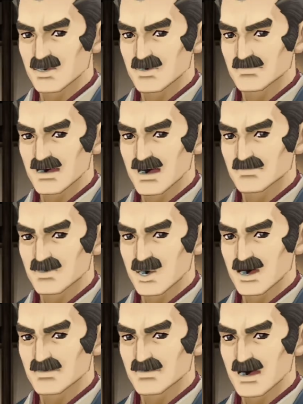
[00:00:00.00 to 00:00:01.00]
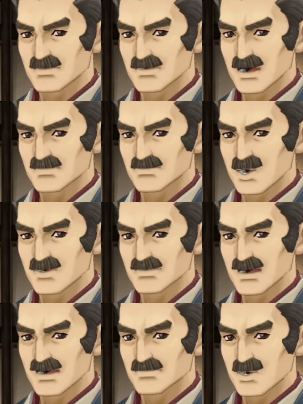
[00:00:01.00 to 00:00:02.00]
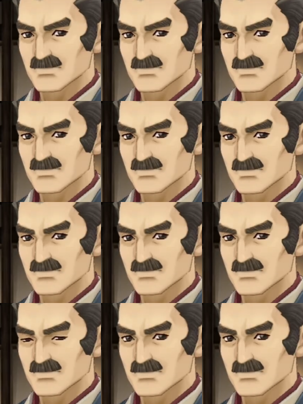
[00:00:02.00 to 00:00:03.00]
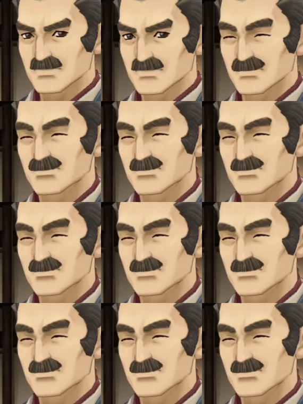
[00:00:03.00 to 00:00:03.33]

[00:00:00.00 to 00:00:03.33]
Kazuma Asogi must not be the defense lawyer in this trial.